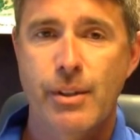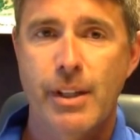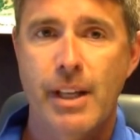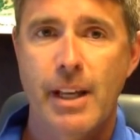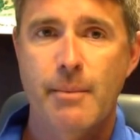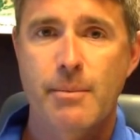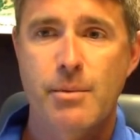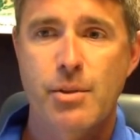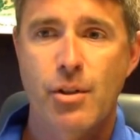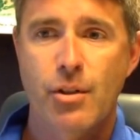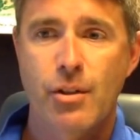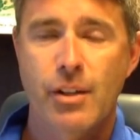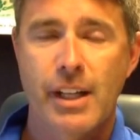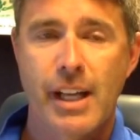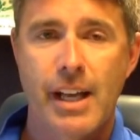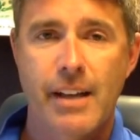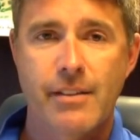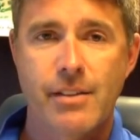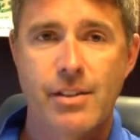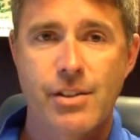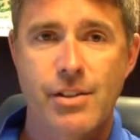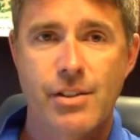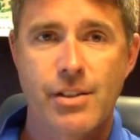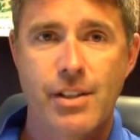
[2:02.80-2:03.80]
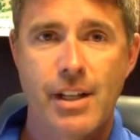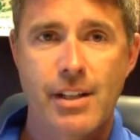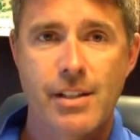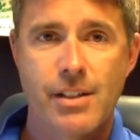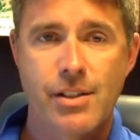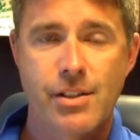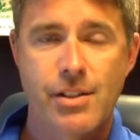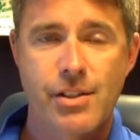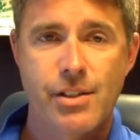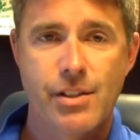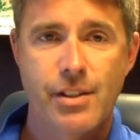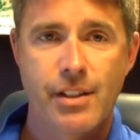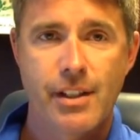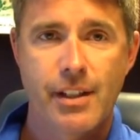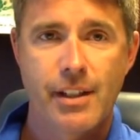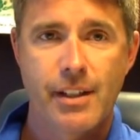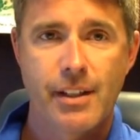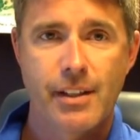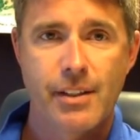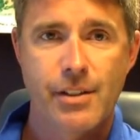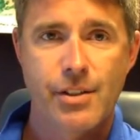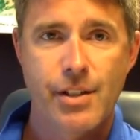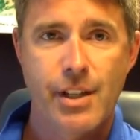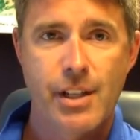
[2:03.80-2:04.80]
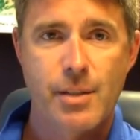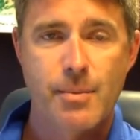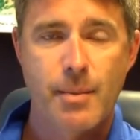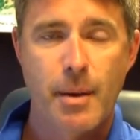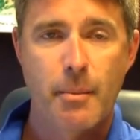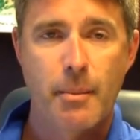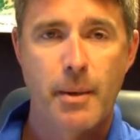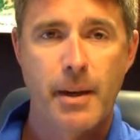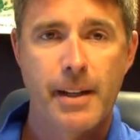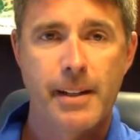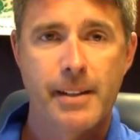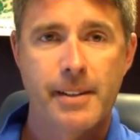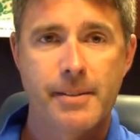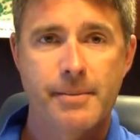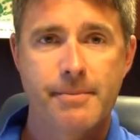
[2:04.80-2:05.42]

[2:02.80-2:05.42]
games certainly haven't hasn't uh, changed my mind.